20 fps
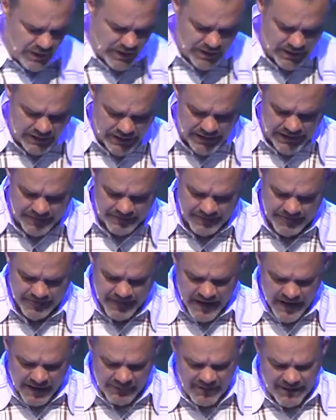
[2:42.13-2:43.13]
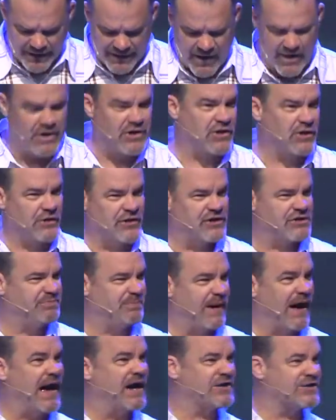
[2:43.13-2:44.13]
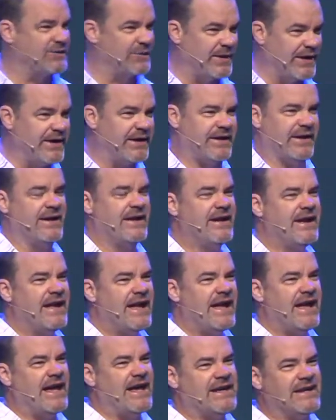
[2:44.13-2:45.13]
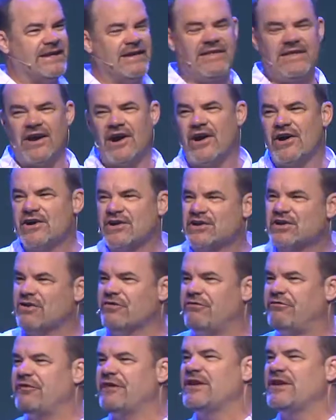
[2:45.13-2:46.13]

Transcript: Well, um, I read an article this past week, and uh, the article